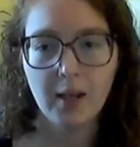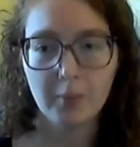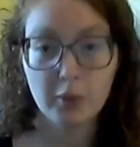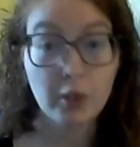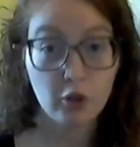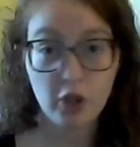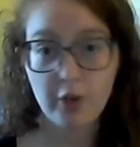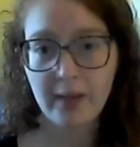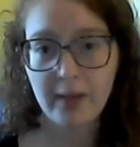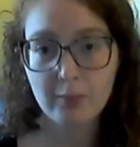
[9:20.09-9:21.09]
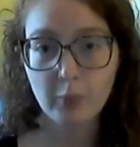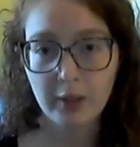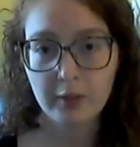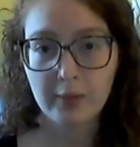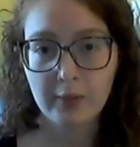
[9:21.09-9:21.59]
You could share that with
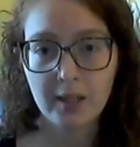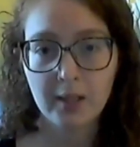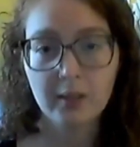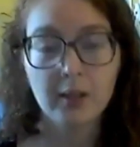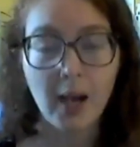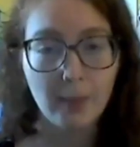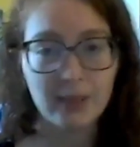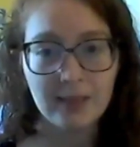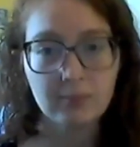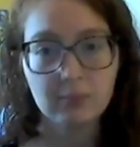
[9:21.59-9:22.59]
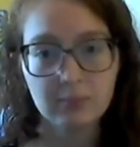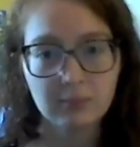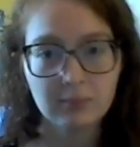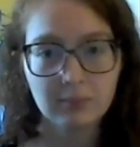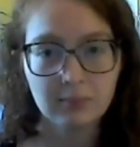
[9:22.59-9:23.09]
your writer, copy it,
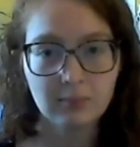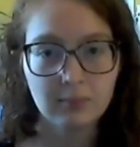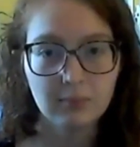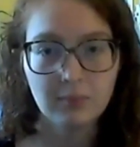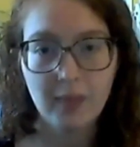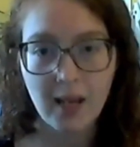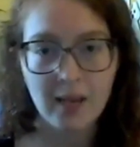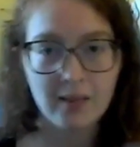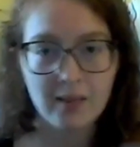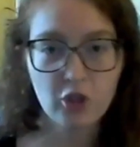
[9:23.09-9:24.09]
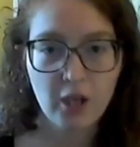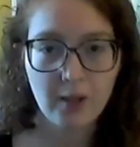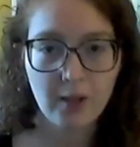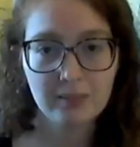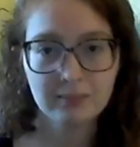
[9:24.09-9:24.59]
and then
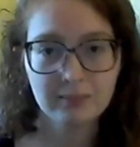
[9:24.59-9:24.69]
share it.